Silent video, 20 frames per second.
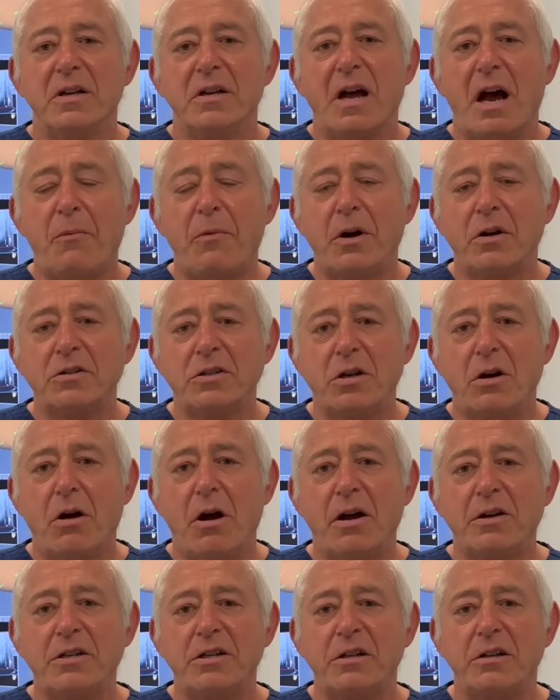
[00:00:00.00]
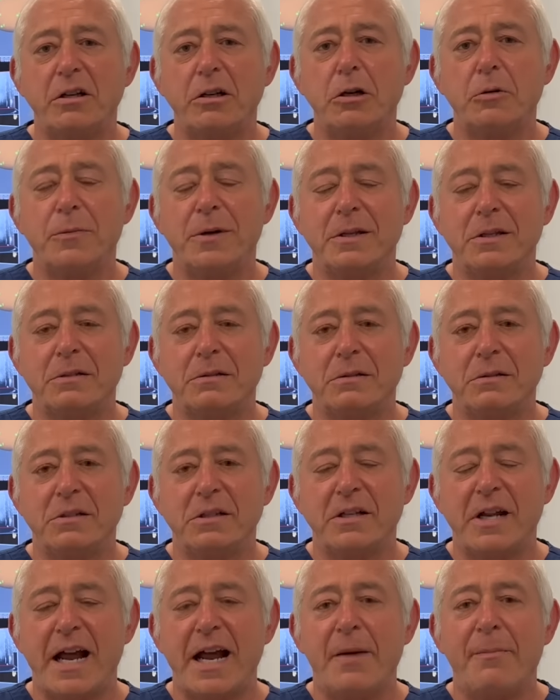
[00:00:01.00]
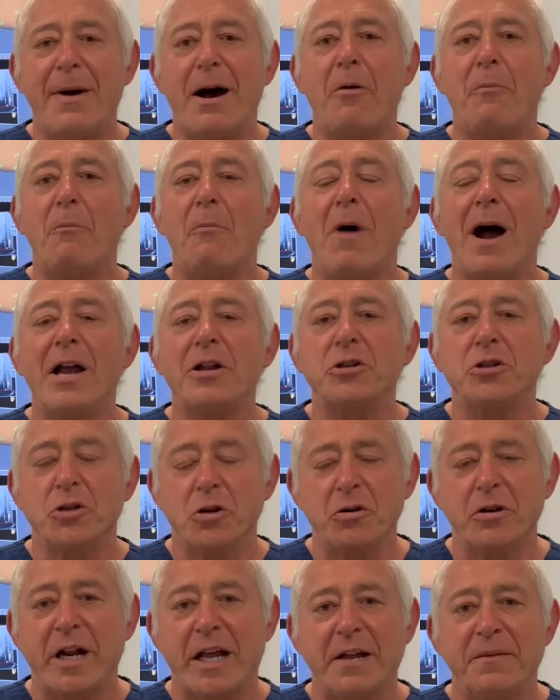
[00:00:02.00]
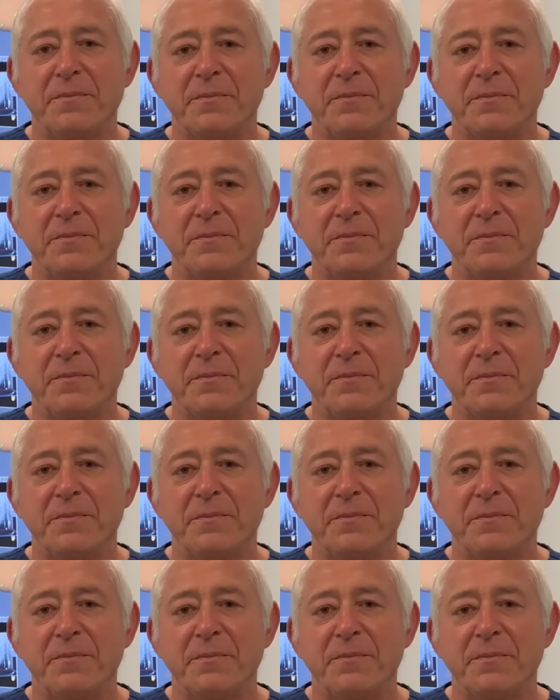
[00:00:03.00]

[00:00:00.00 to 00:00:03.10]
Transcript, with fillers: I want to talk to you a little bit today about my journey